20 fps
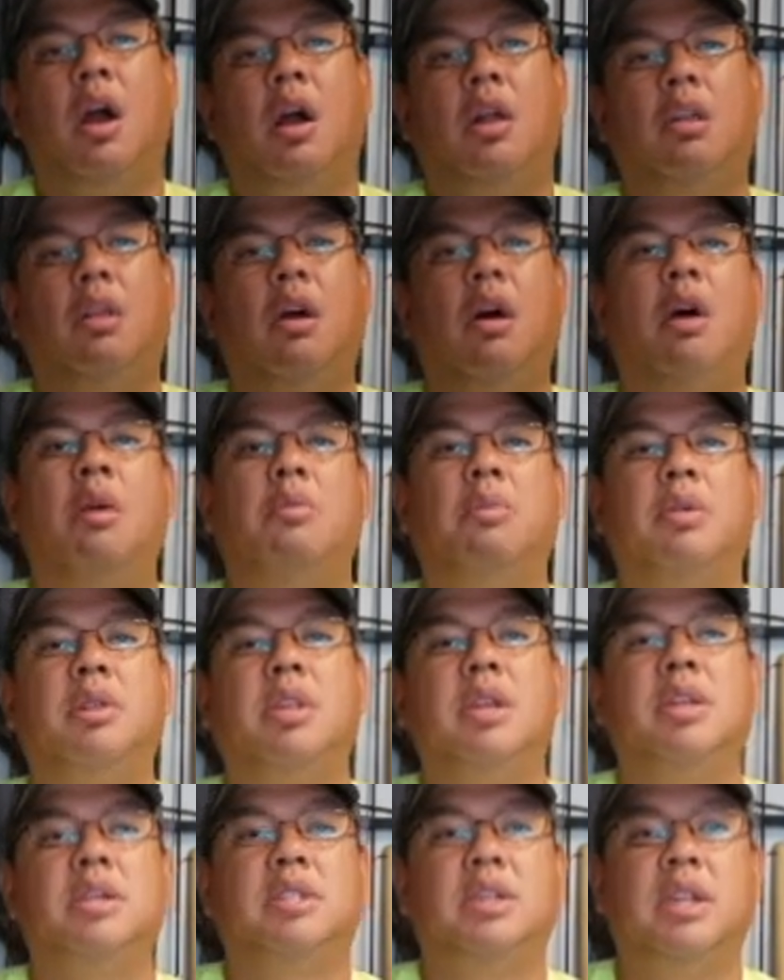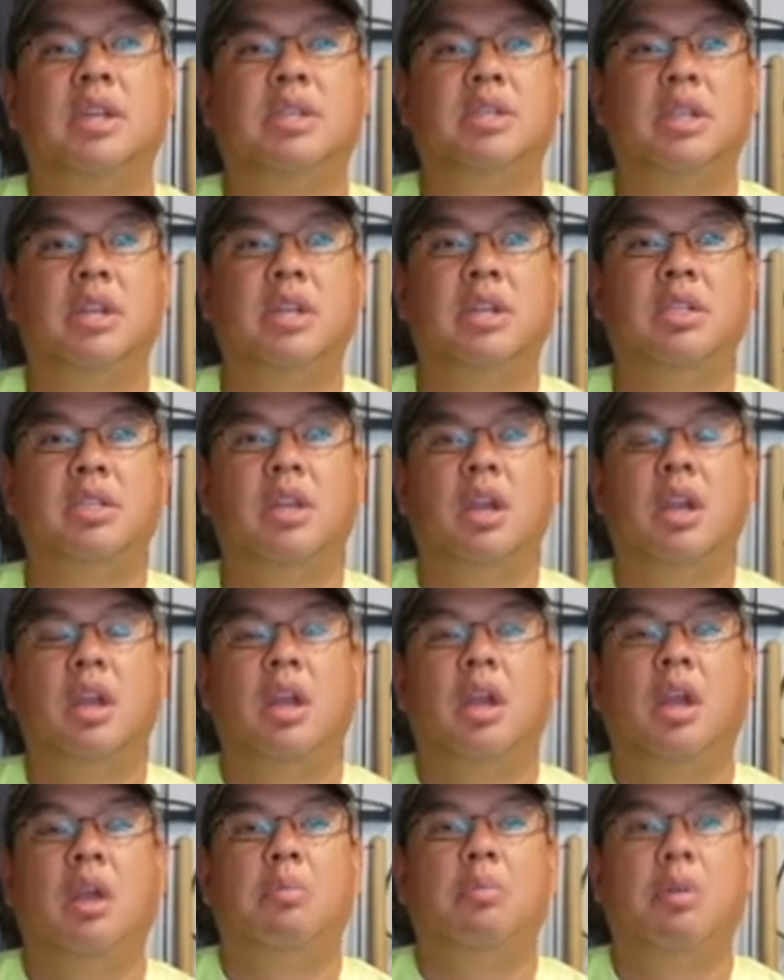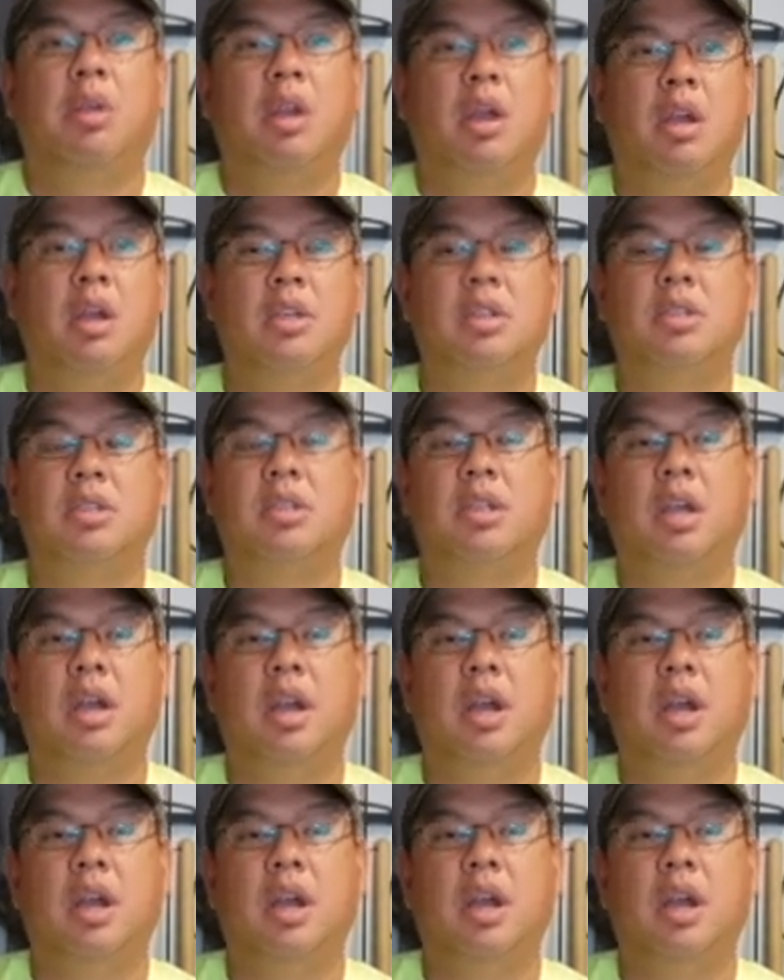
along with these dishes. because